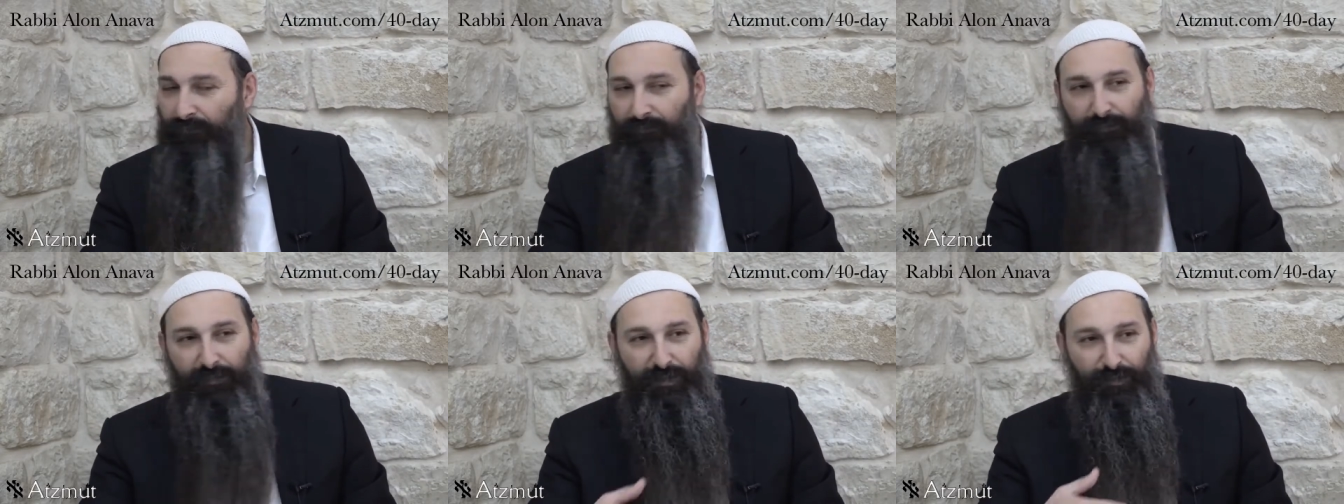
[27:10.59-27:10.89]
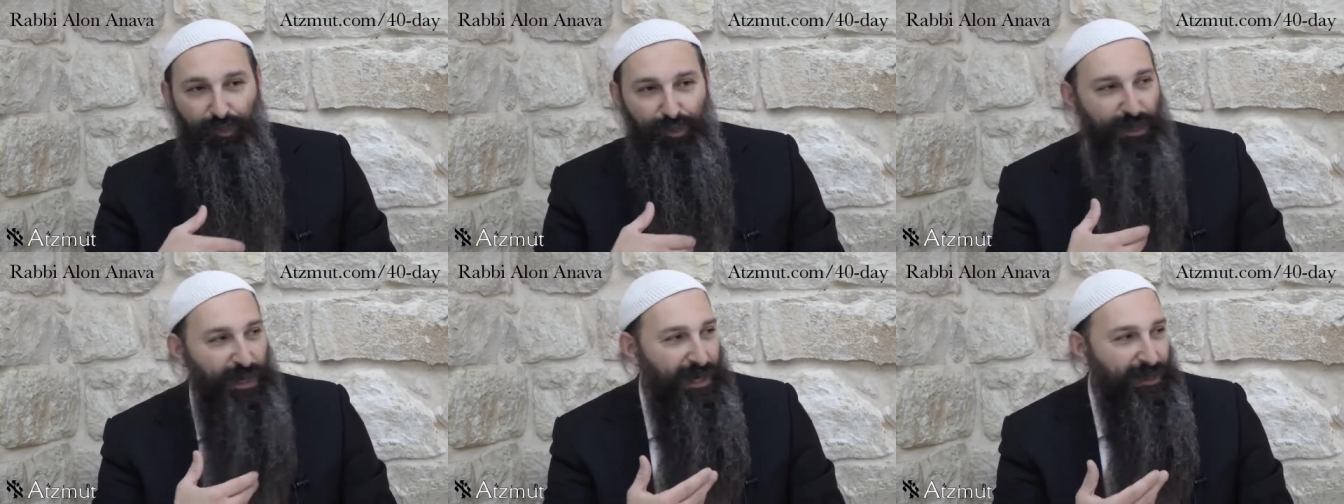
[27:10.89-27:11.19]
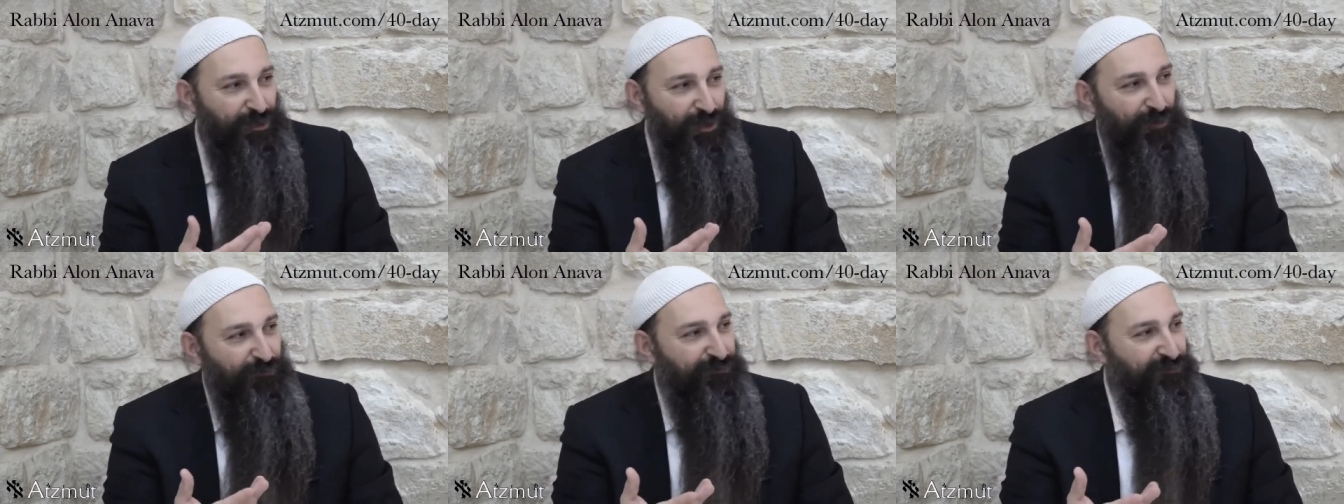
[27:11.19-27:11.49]
But what,
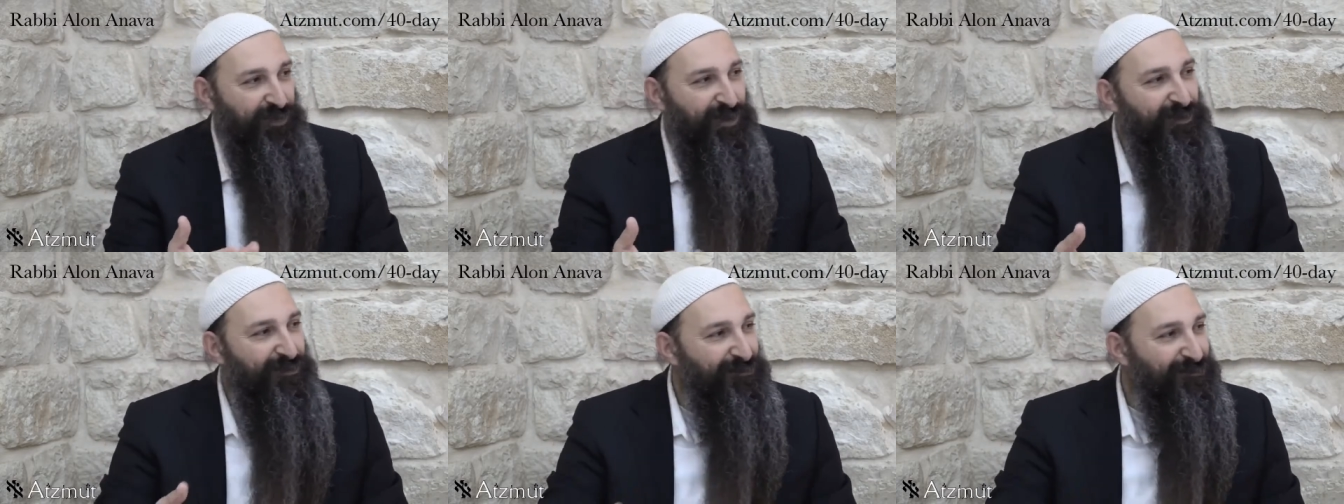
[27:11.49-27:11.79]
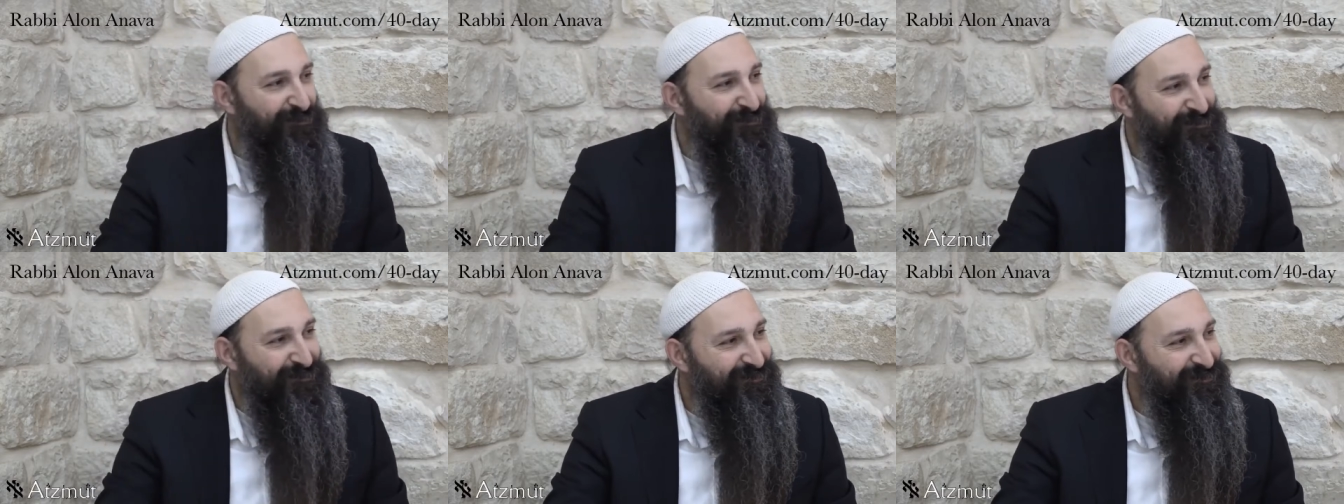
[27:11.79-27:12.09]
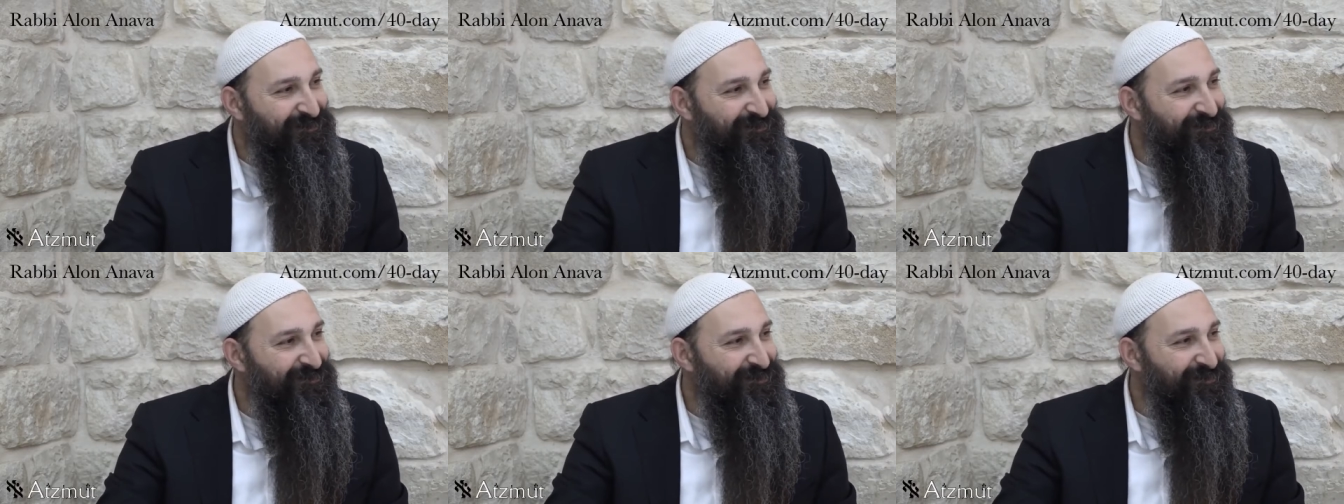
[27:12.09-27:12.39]
I don't fail?
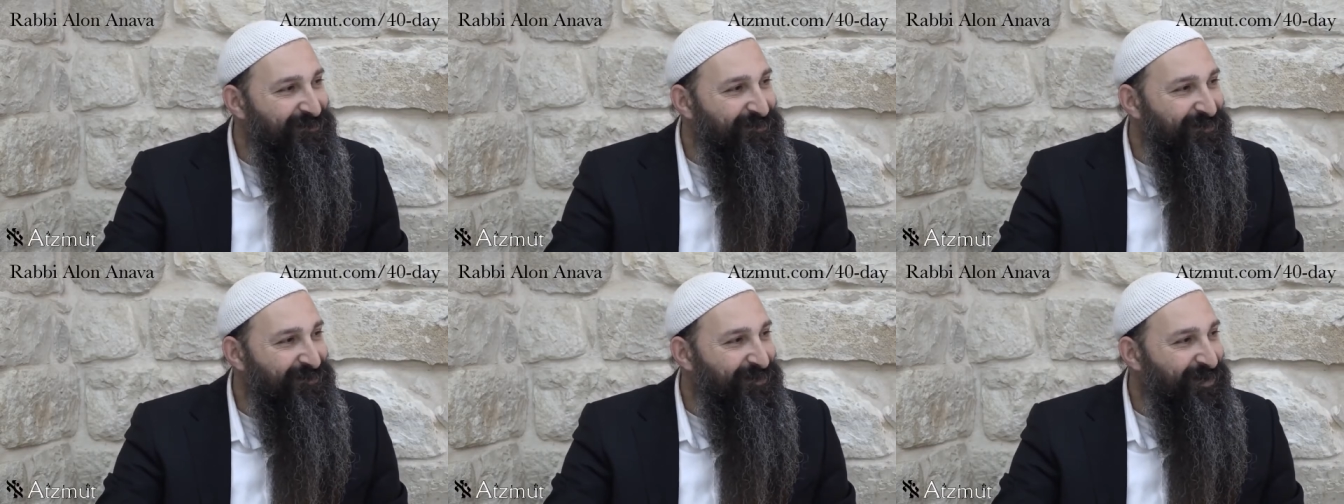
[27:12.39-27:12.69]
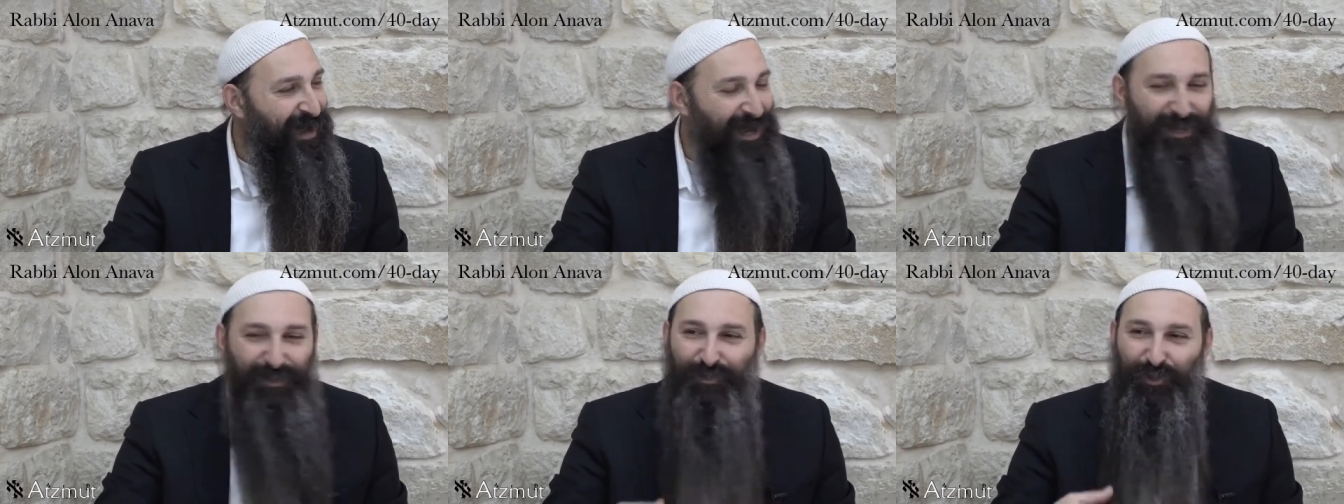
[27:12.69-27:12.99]
I